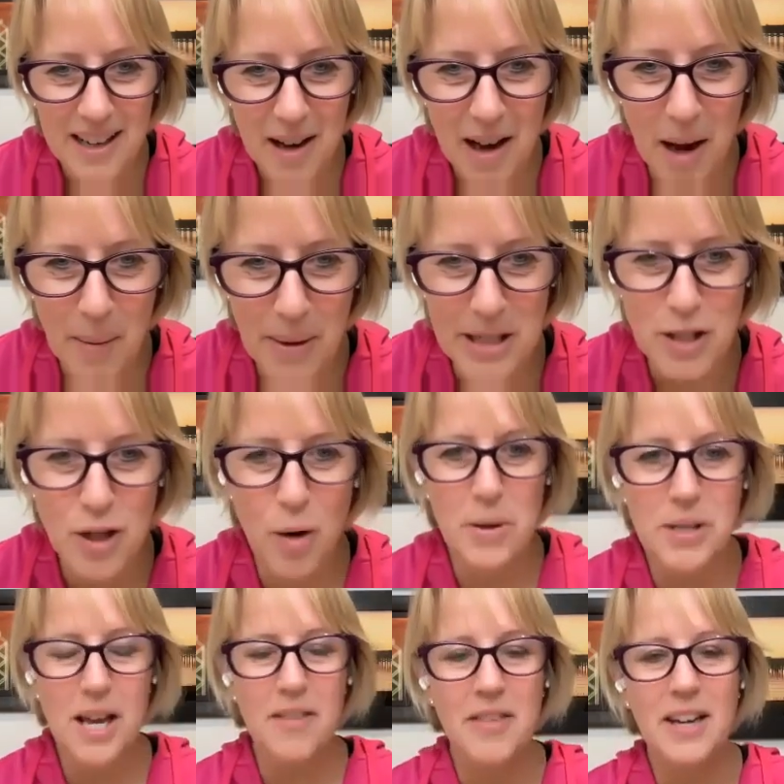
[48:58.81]
I mean,
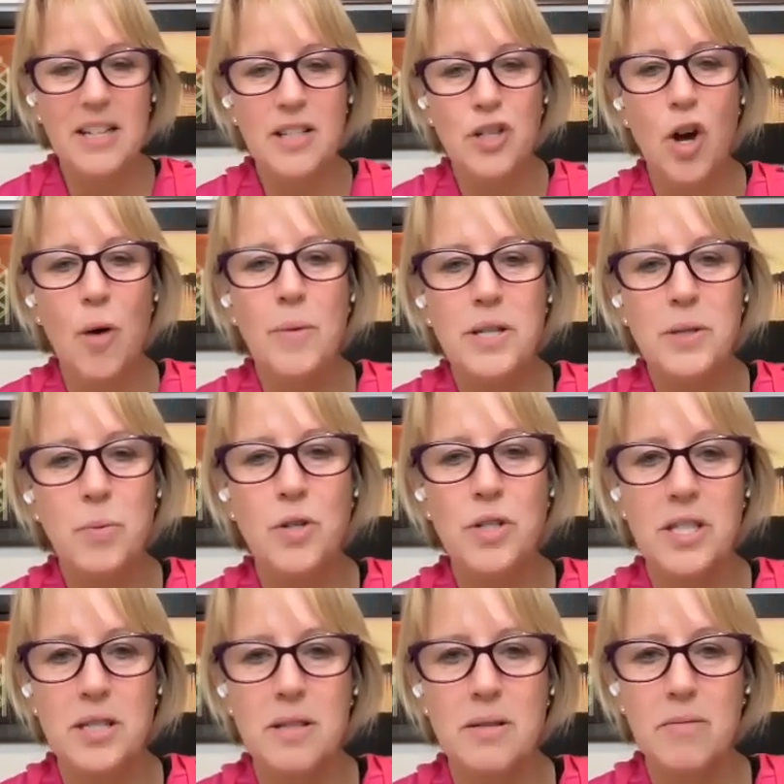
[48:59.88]
Thomas, I think Thomas
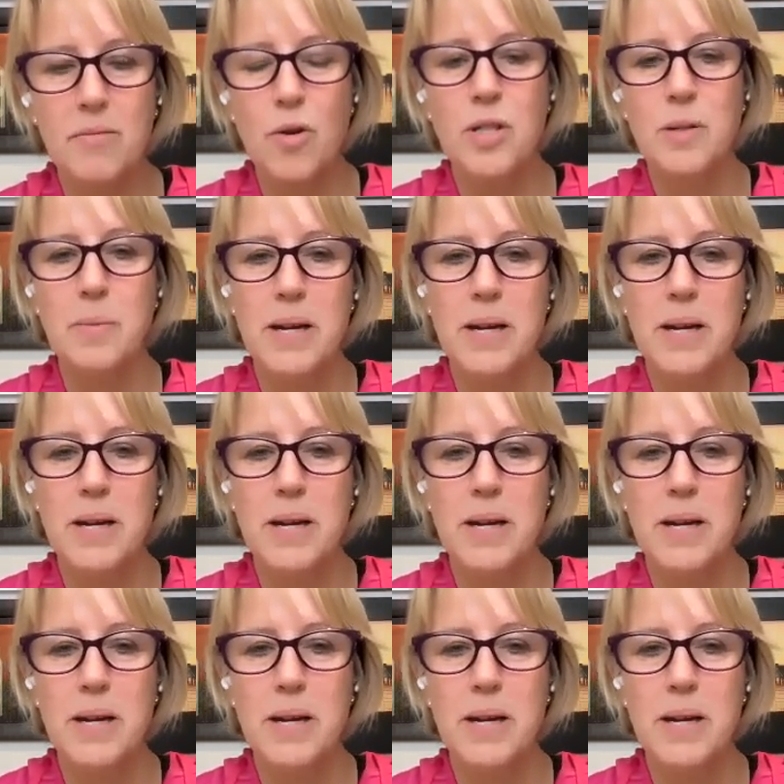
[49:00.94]
wants